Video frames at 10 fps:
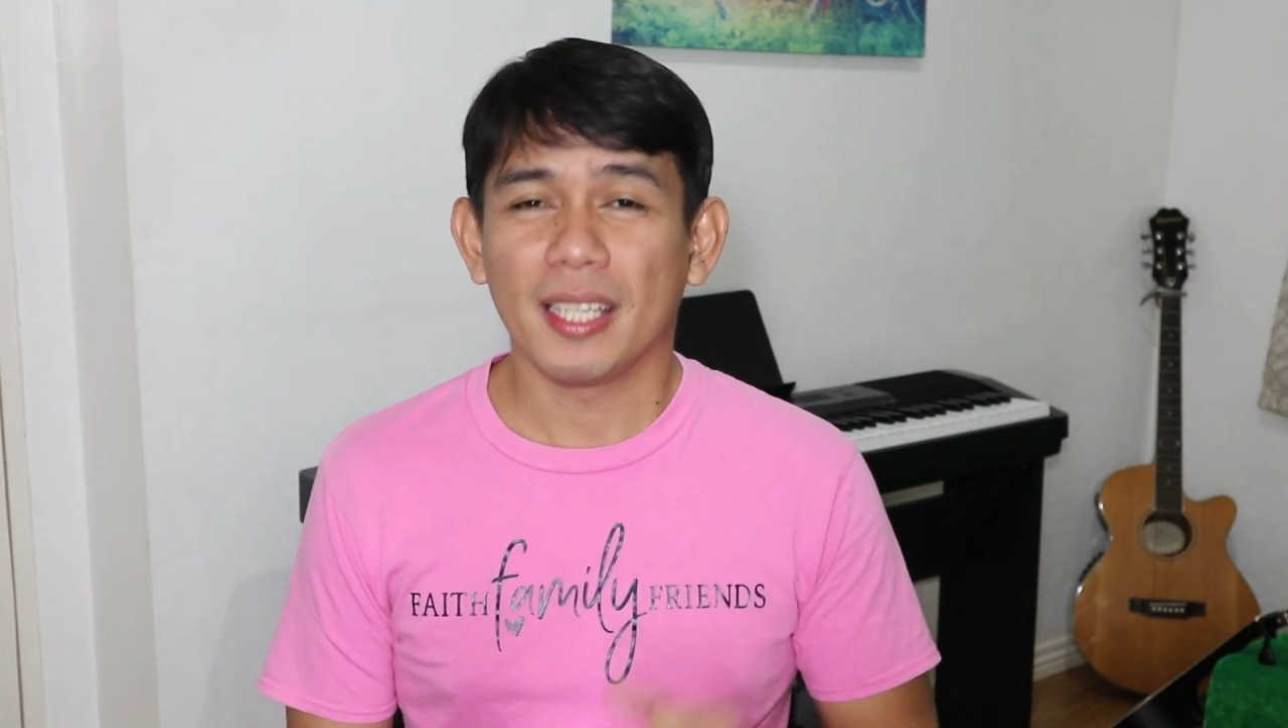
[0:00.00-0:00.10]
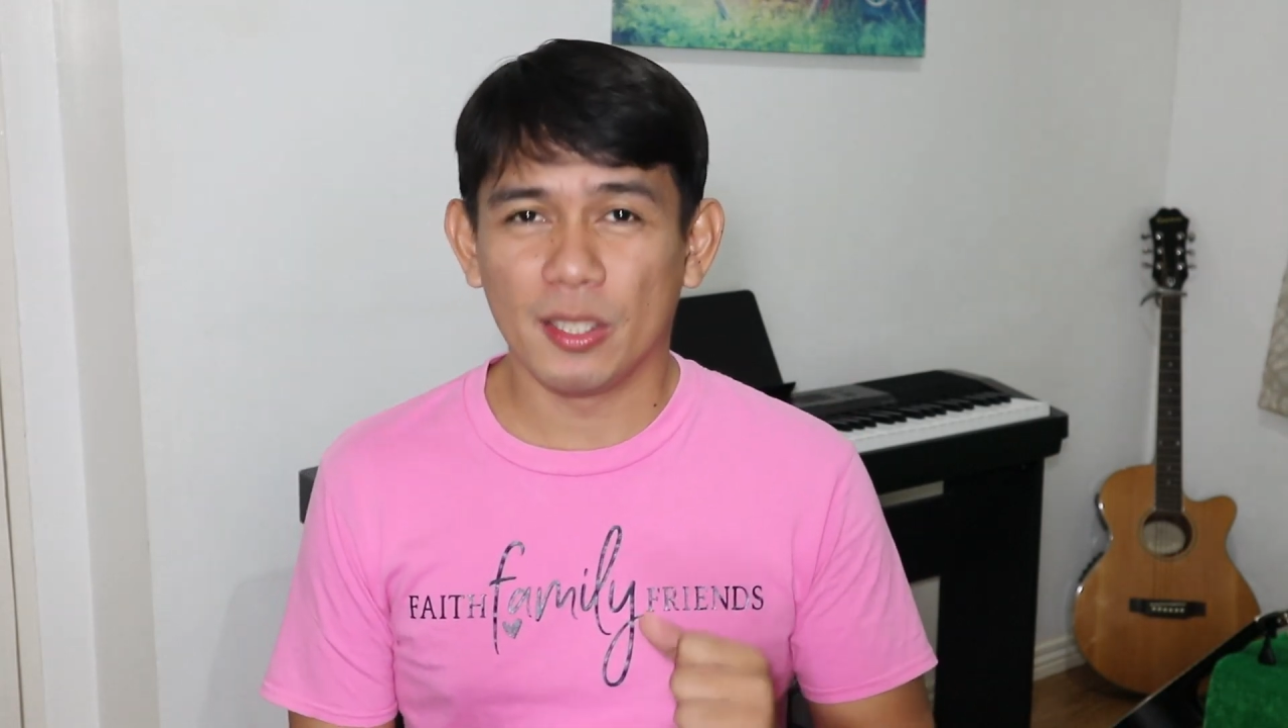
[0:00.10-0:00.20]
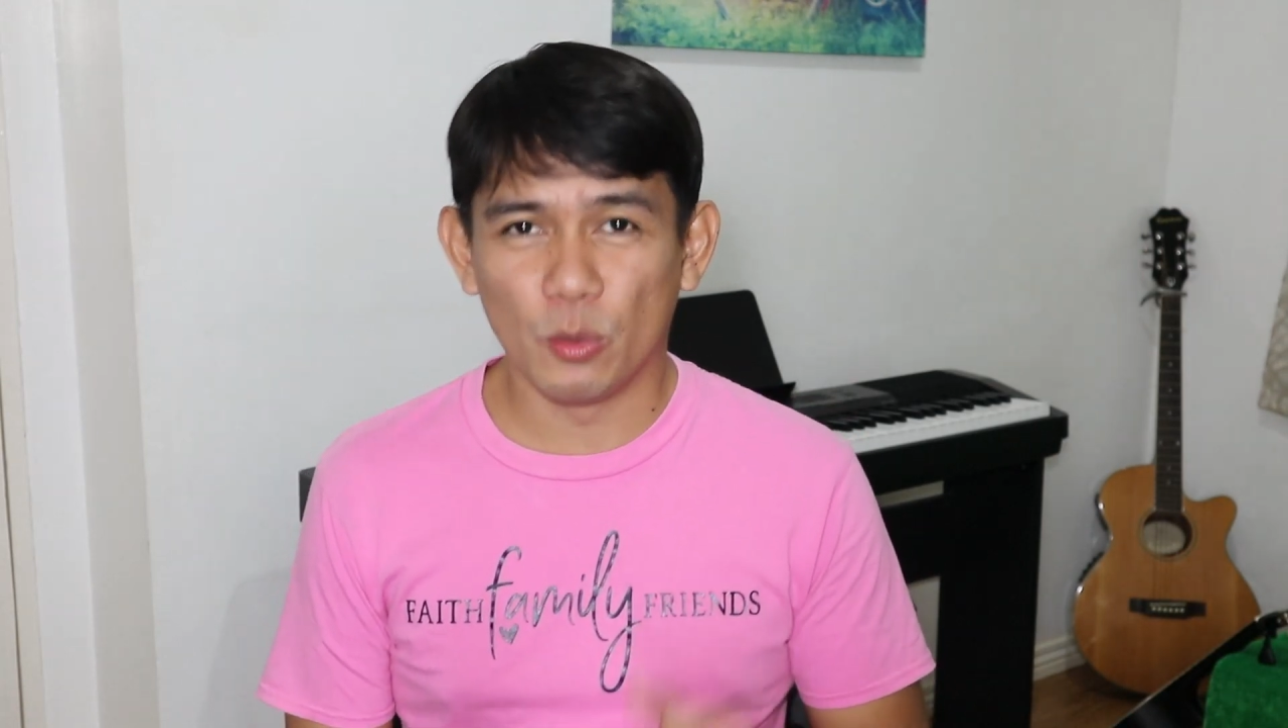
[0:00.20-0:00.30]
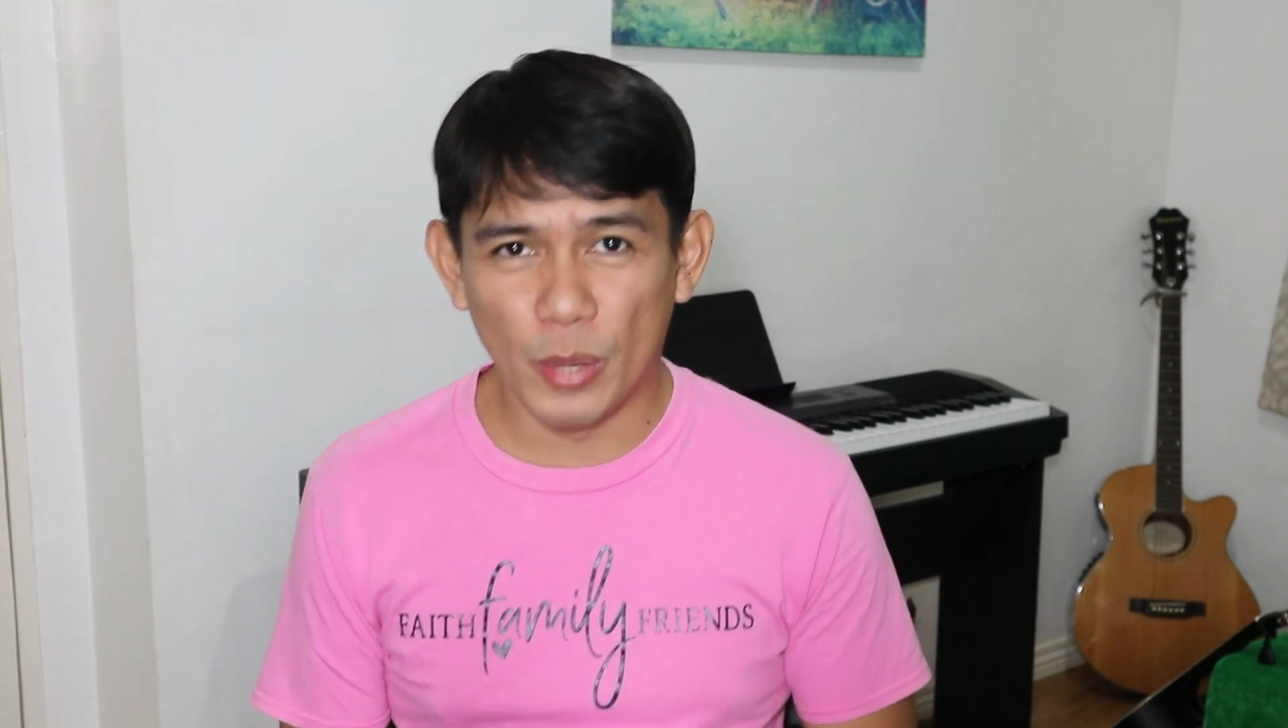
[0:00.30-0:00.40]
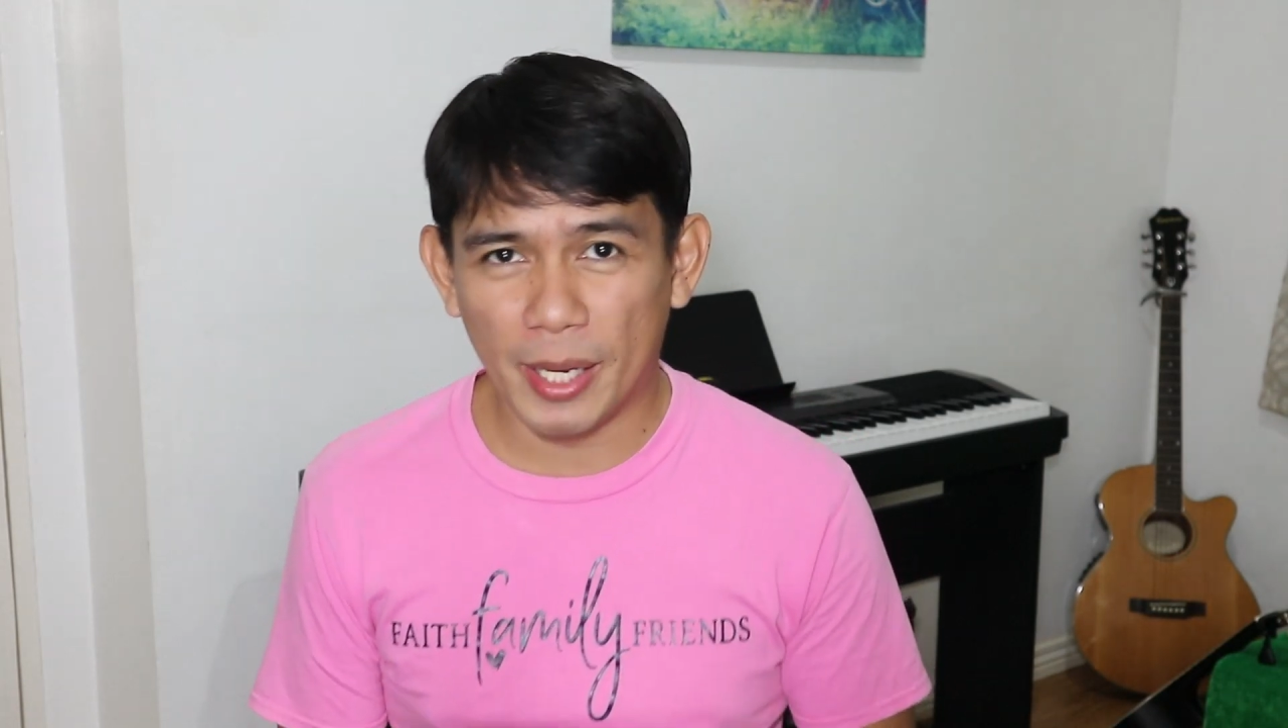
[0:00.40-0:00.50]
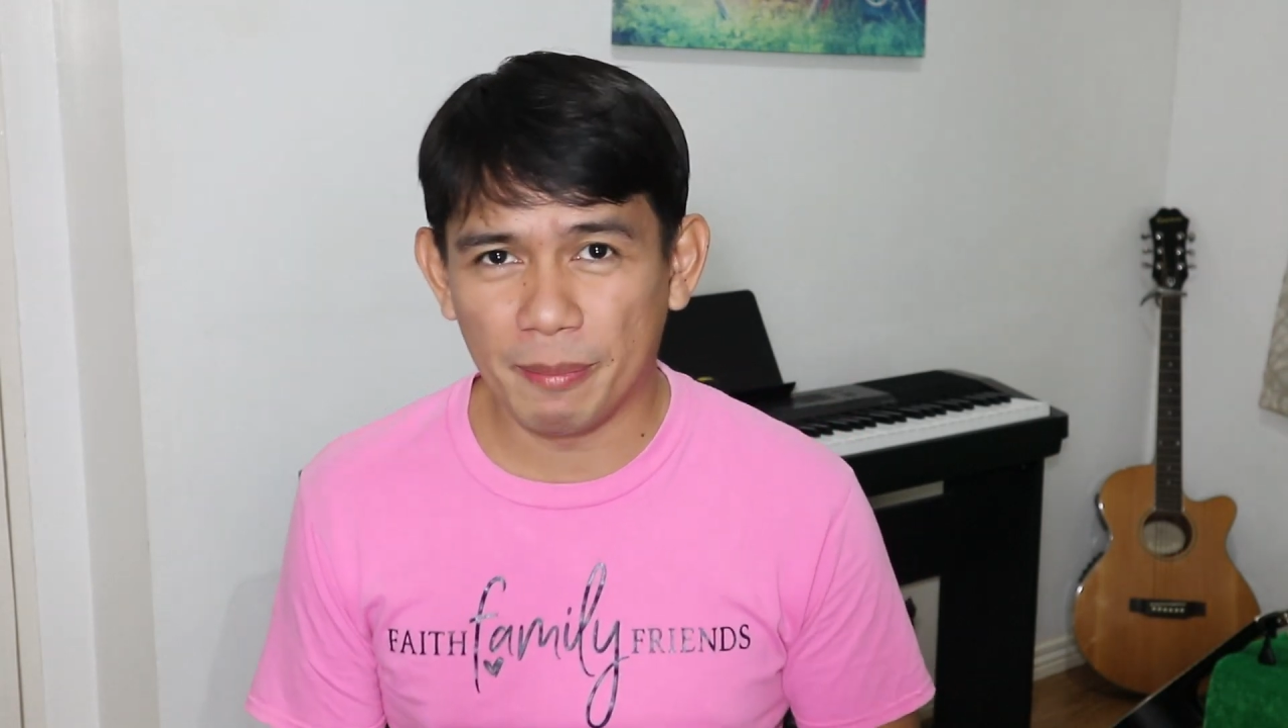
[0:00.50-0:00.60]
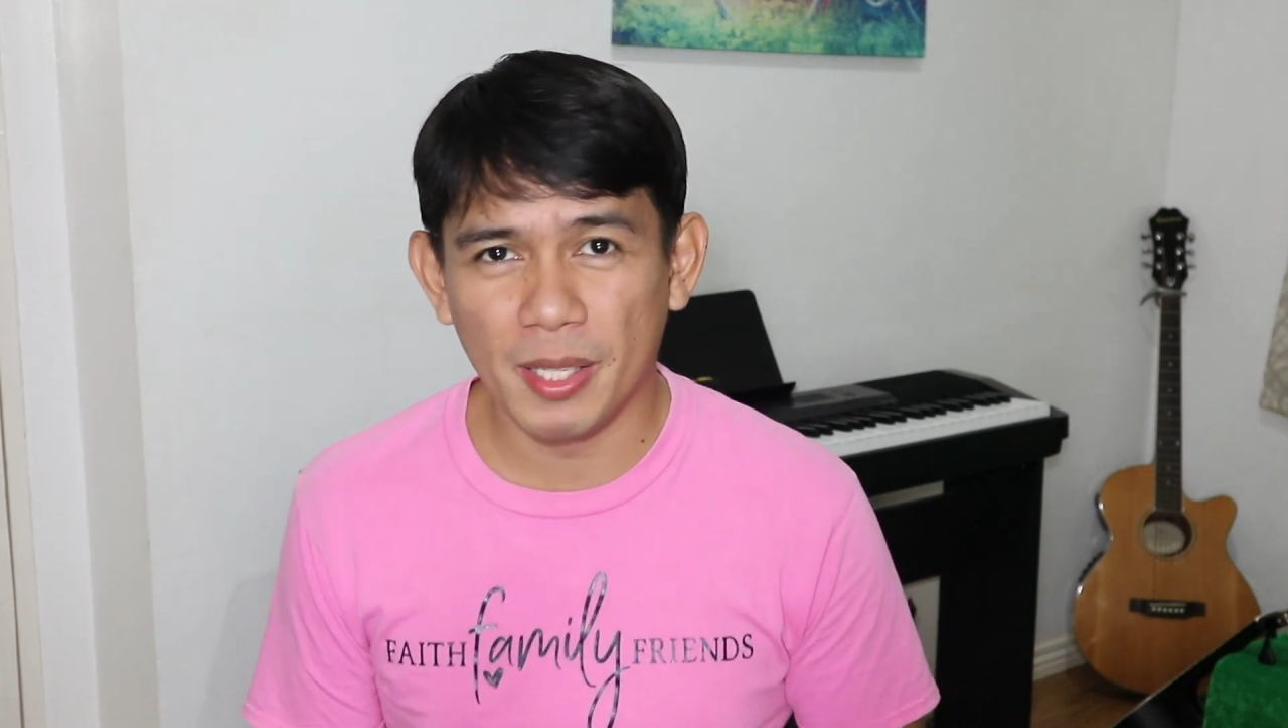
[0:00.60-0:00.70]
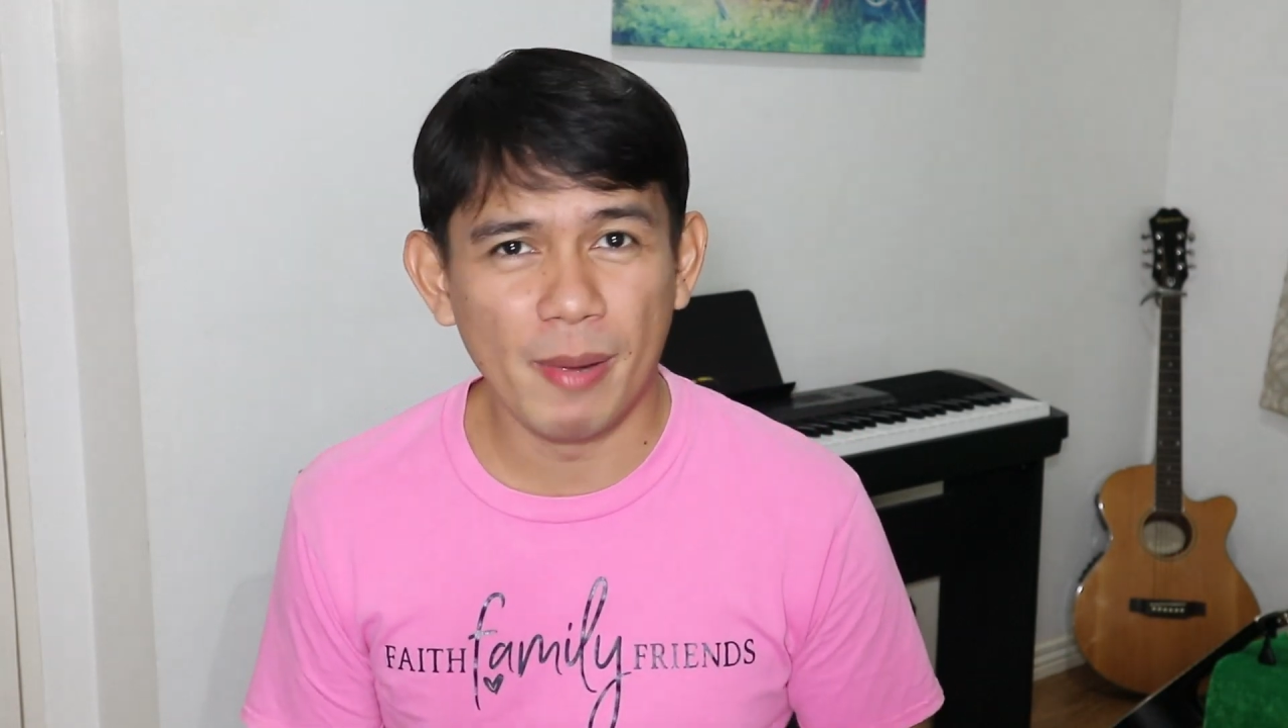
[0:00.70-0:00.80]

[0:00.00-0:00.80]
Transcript: in web